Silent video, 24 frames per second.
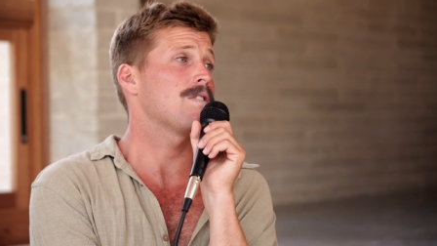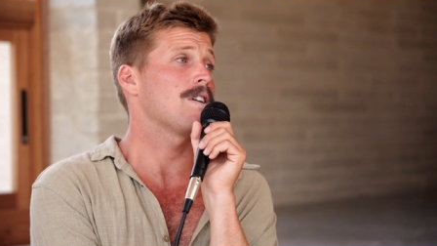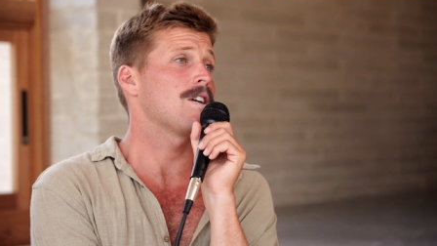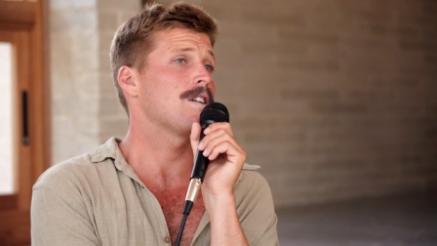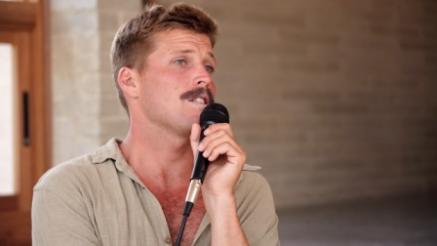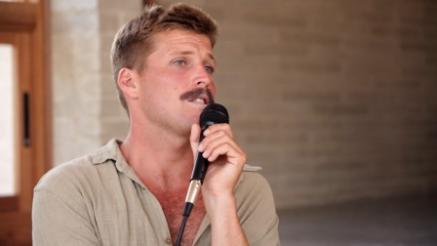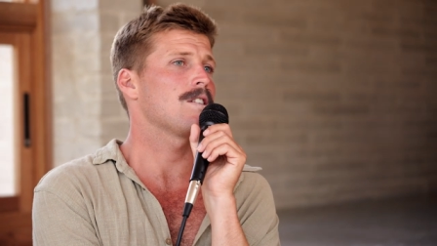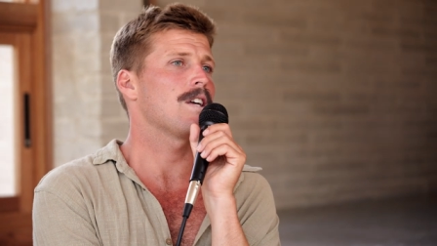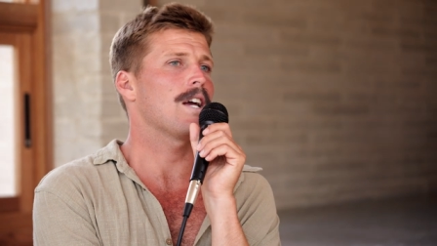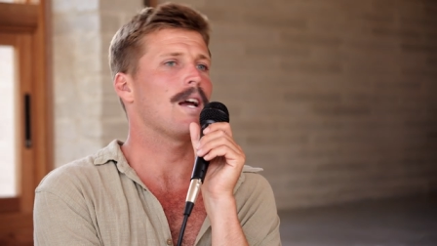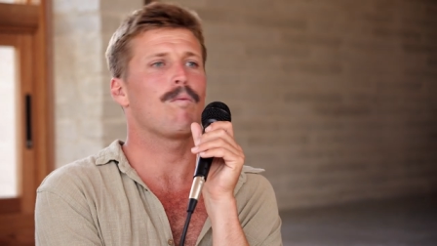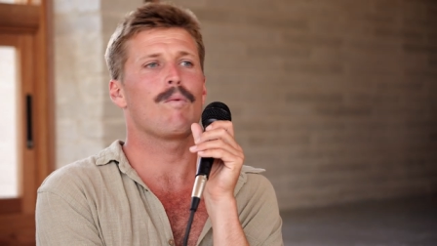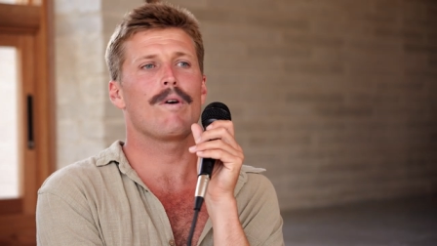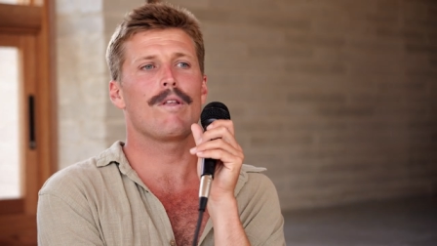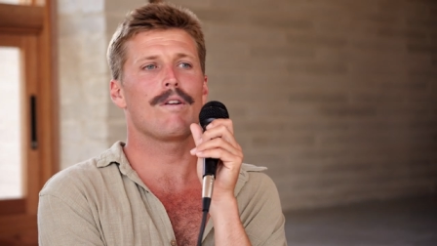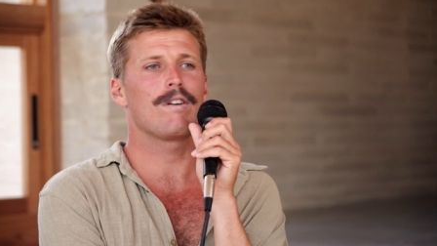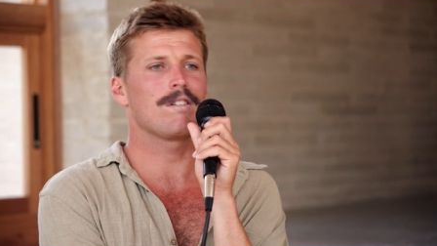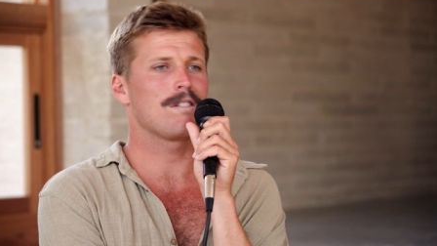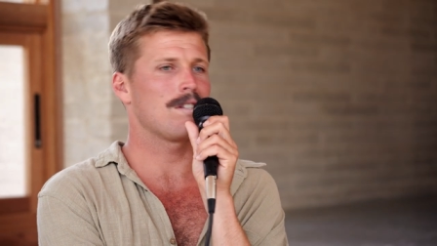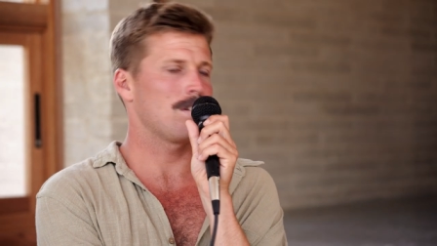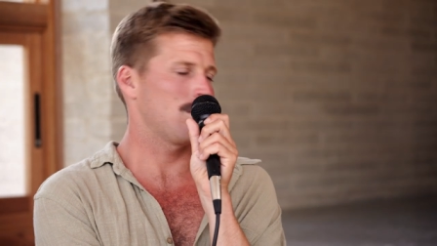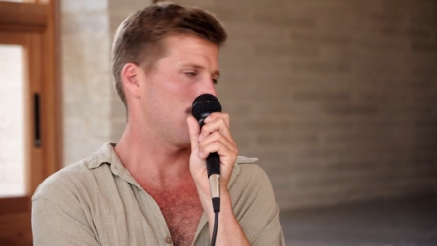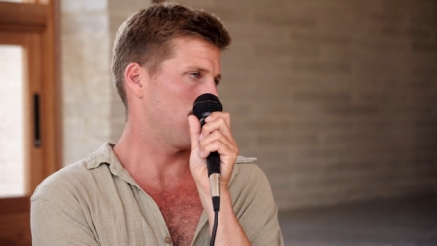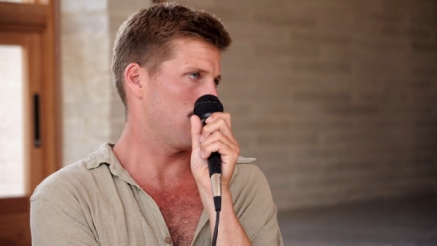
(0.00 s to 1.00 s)
far as like whether
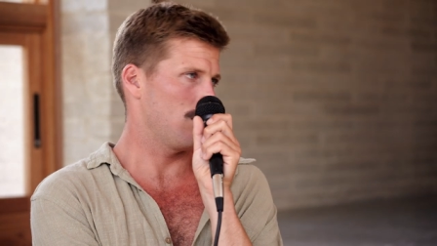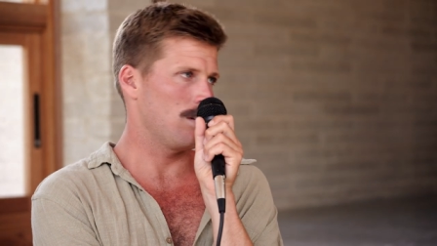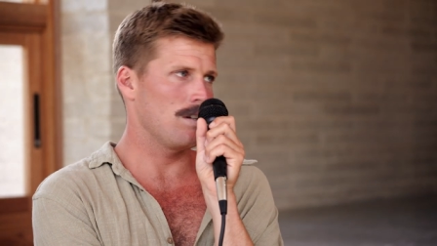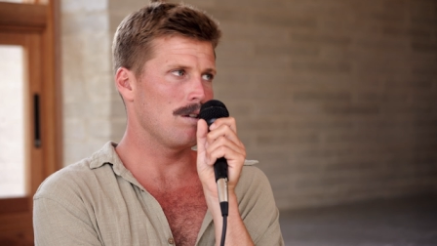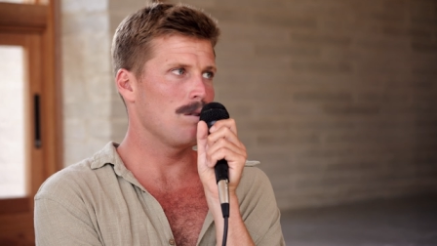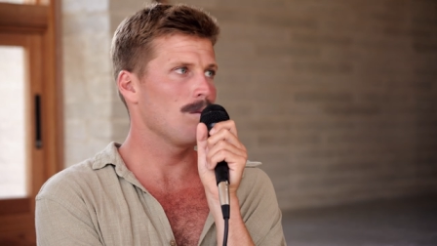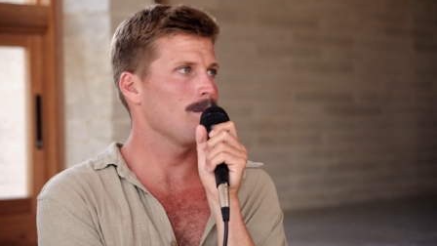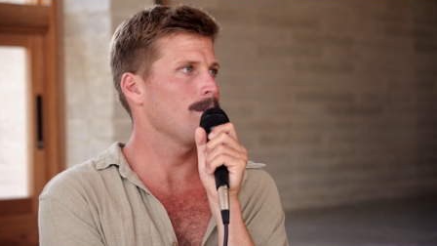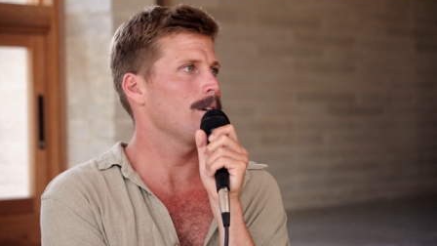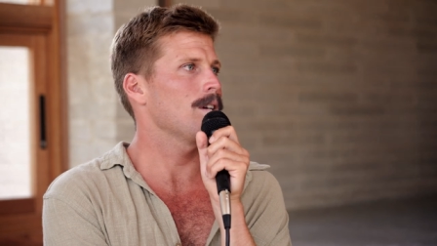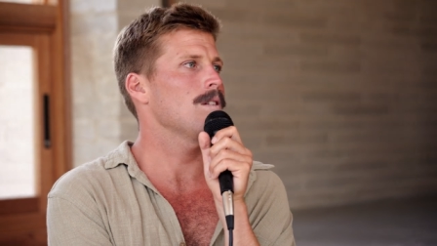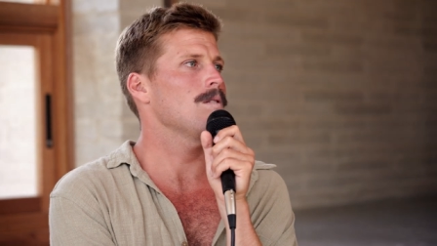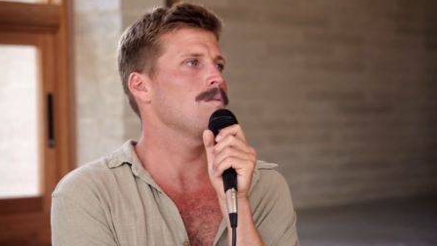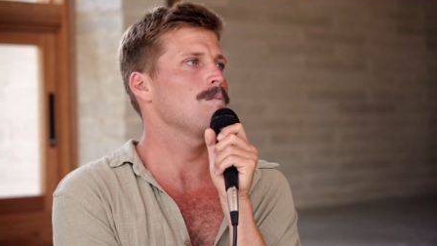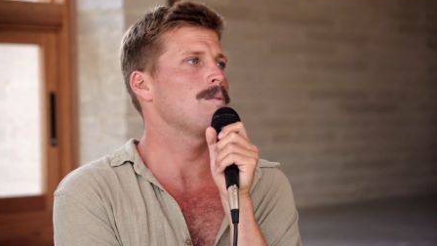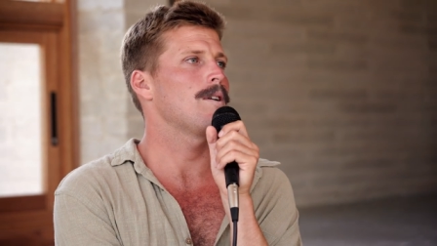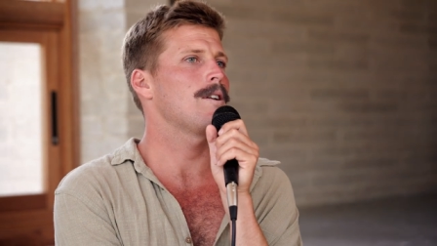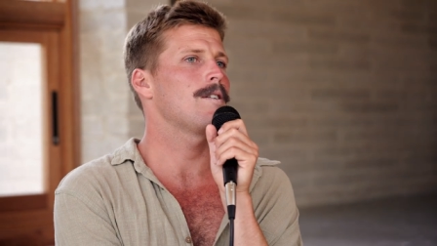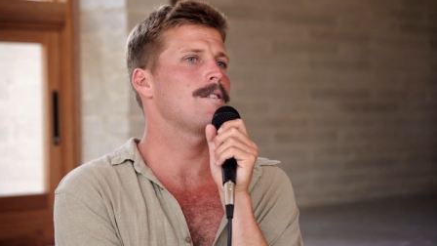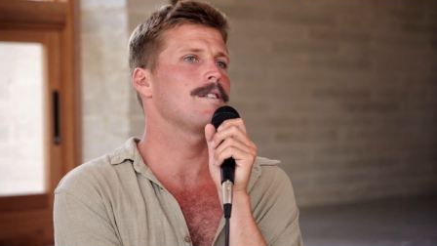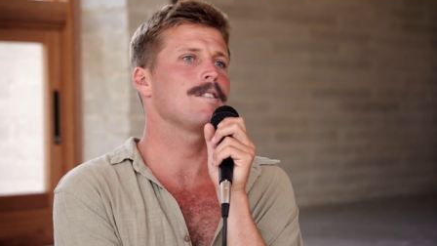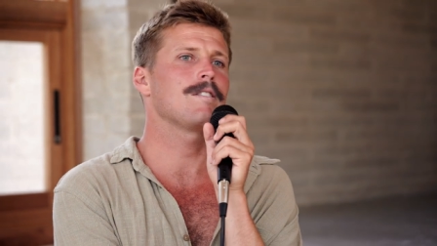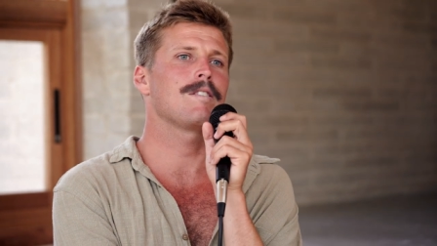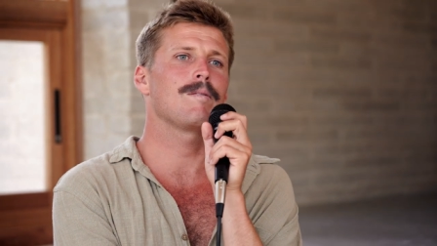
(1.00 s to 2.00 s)
it's just a little one,
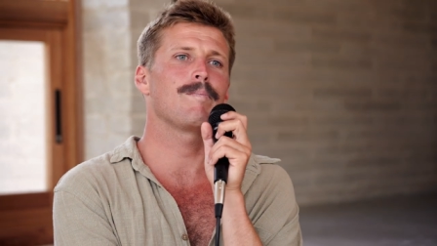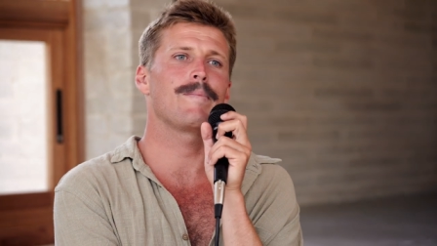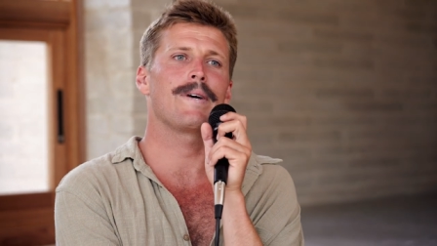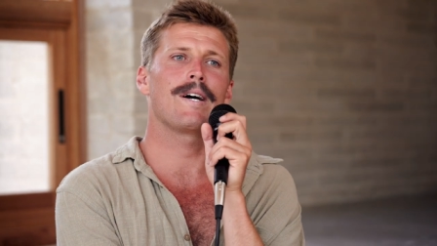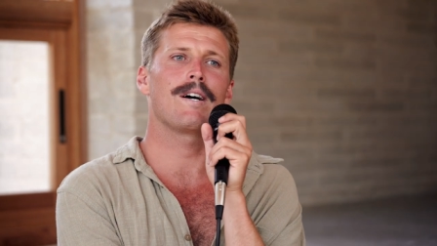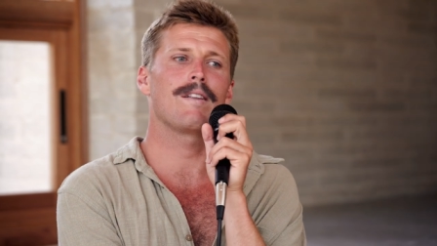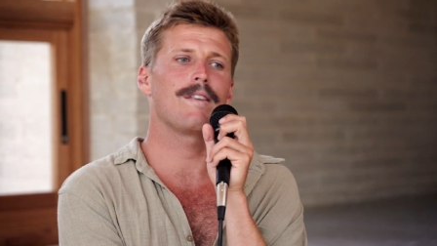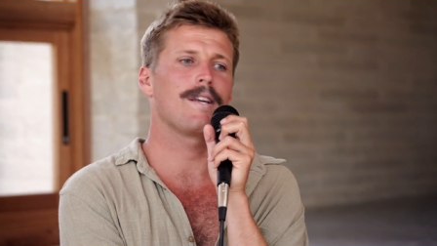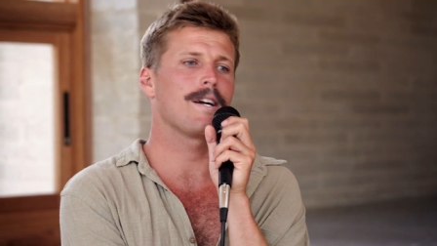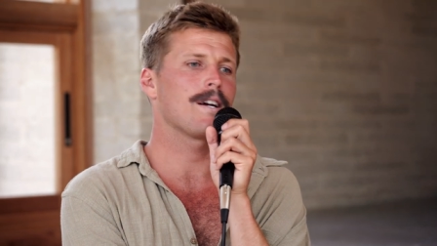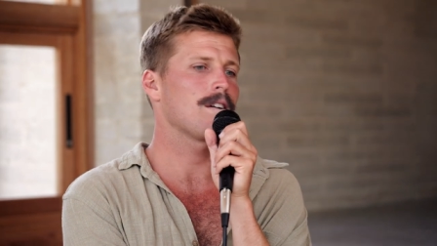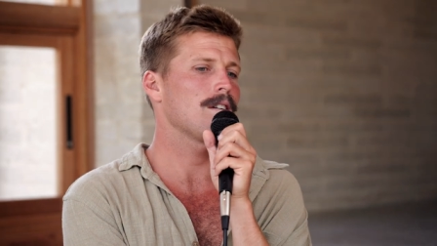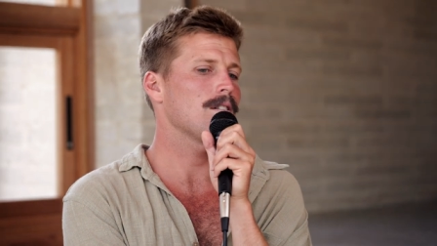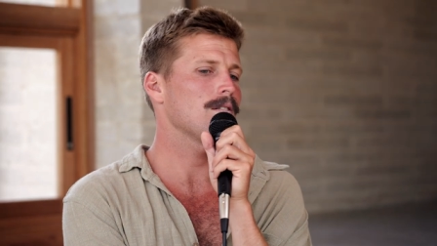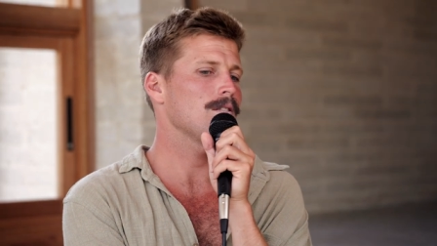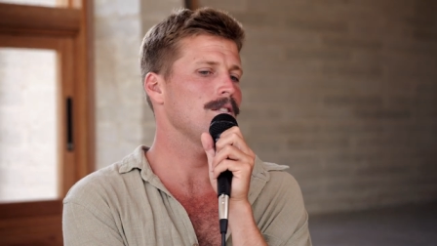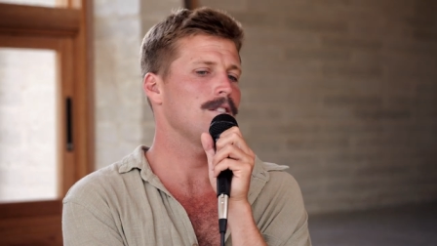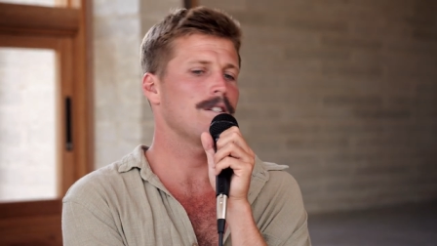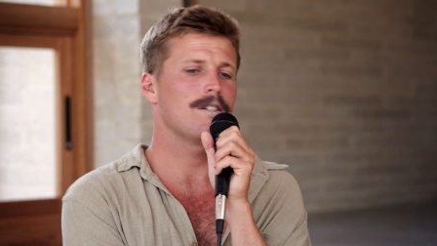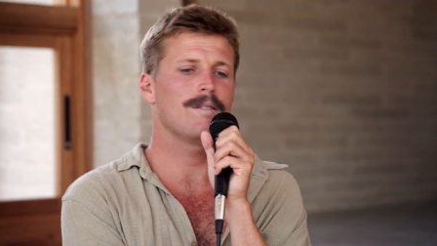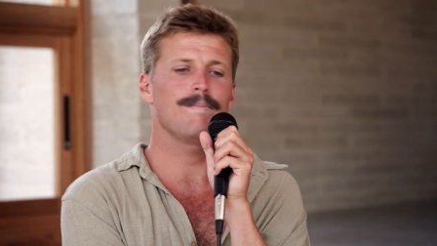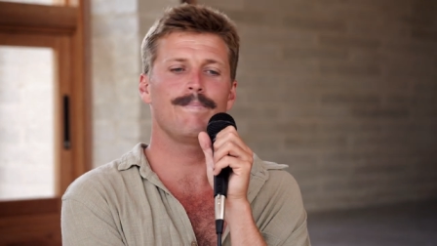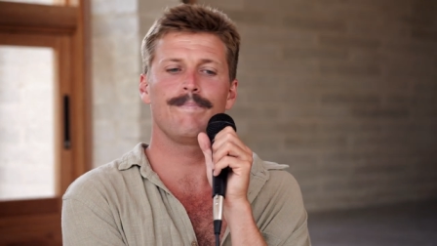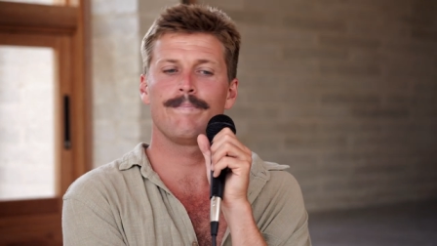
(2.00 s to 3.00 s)
whether it's about like
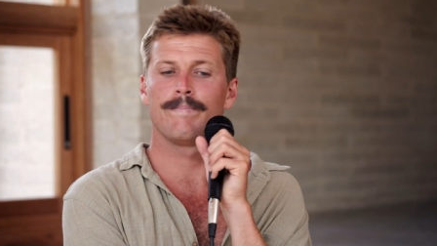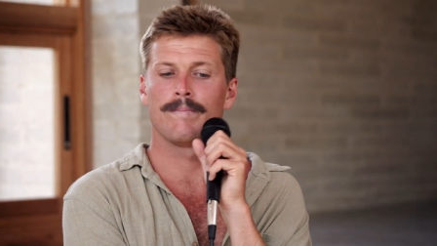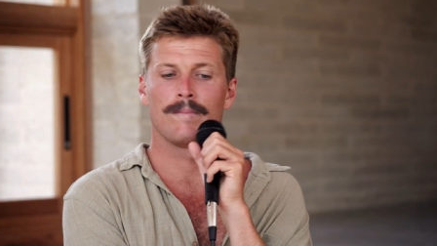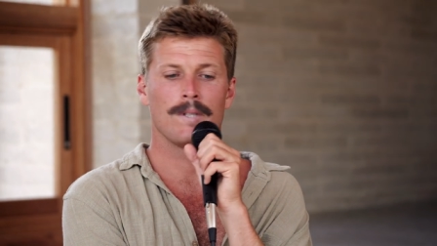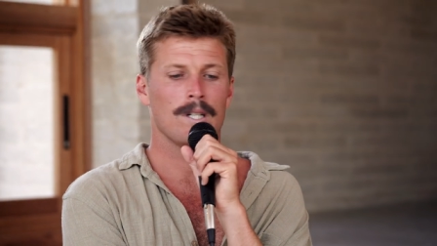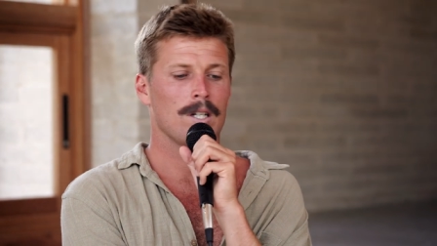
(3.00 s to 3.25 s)
you know